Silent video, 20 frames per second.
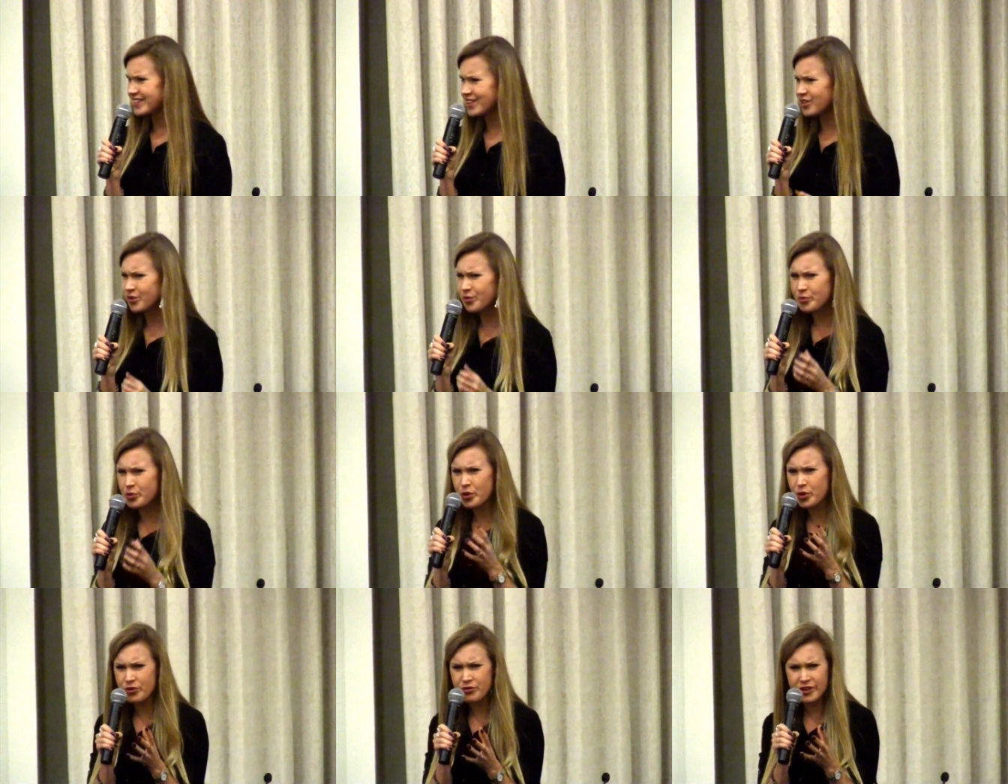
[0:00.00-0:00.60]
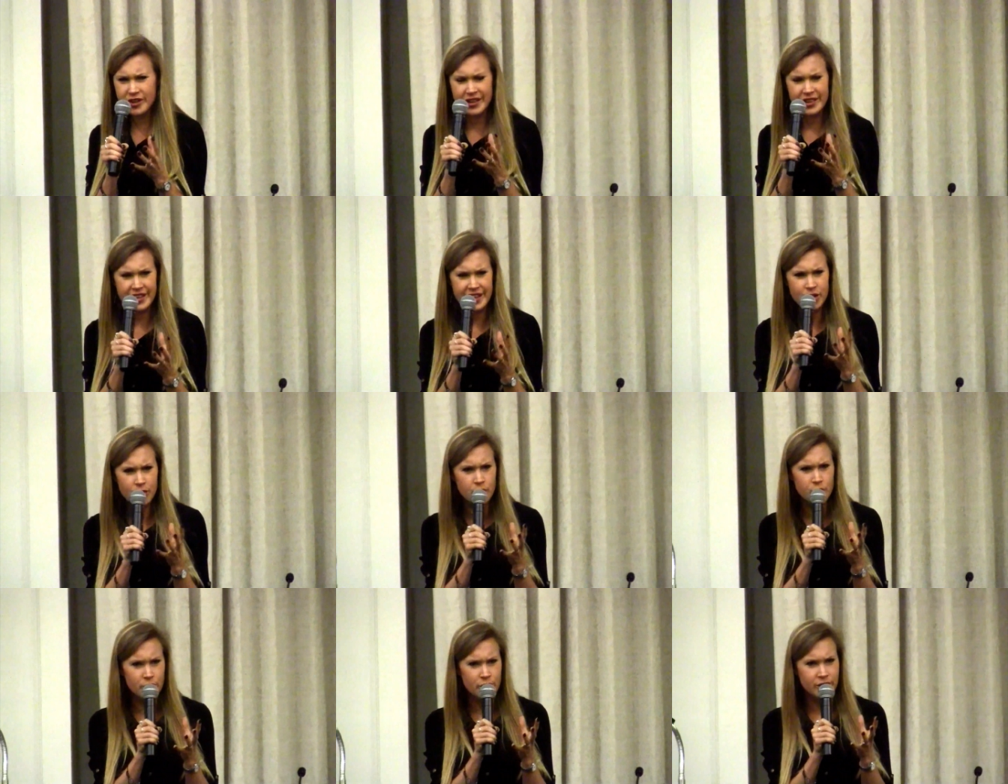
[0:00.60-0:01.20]
in our perfect
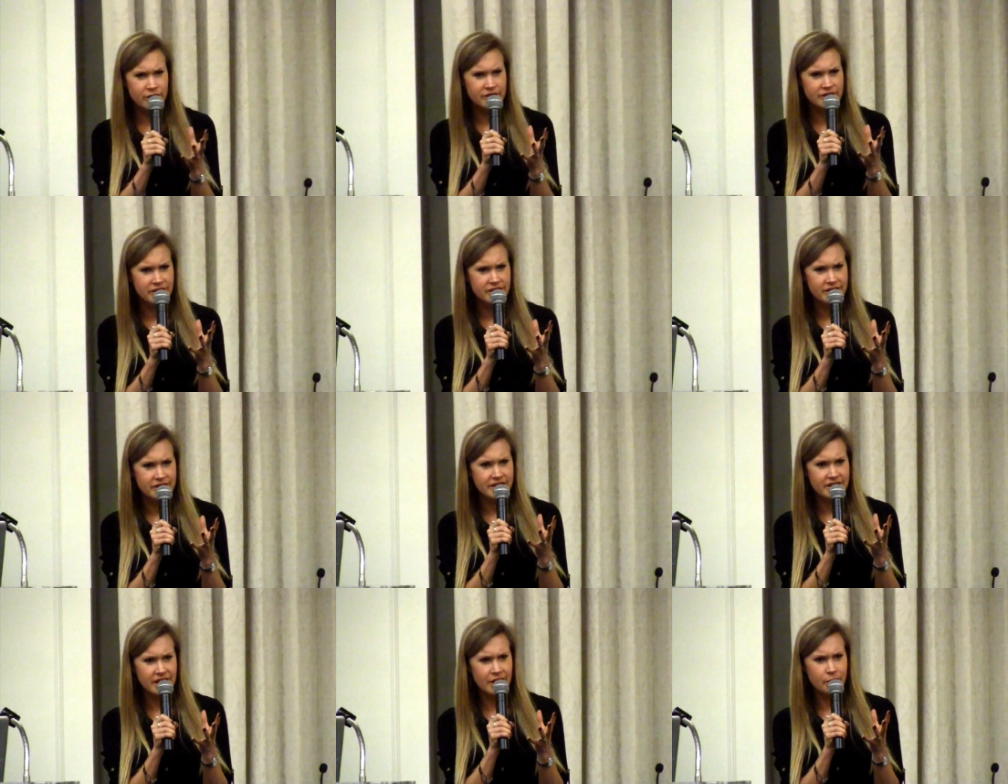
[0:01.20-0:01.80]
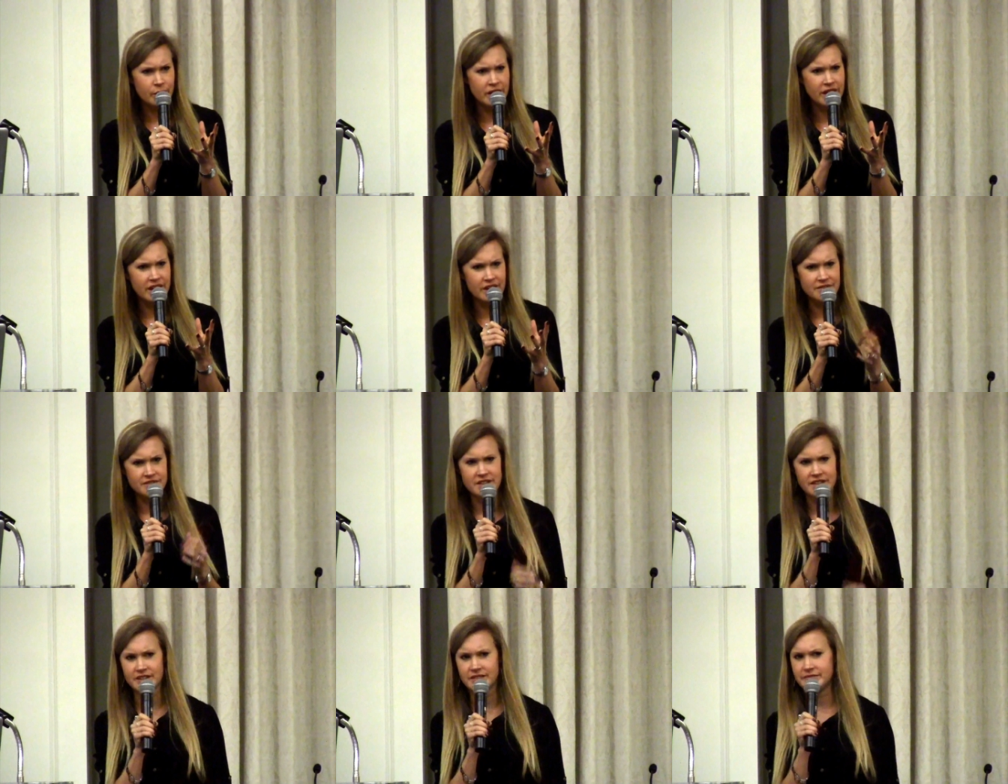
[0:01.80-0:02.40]
little world that we
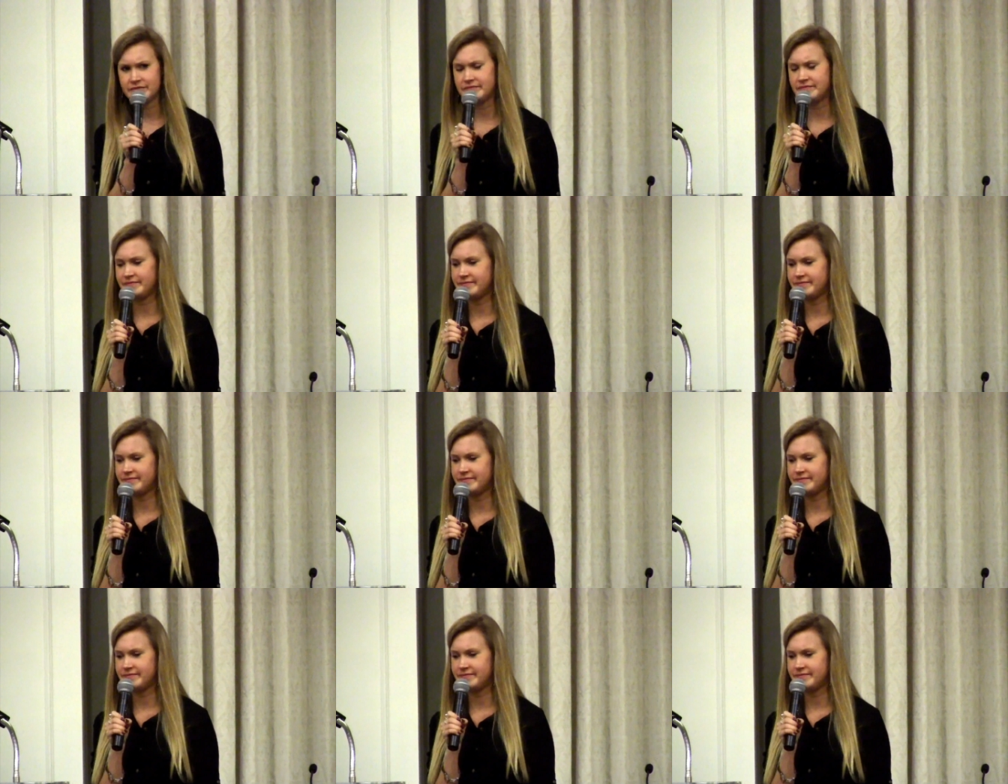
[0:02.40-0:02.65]
lived in.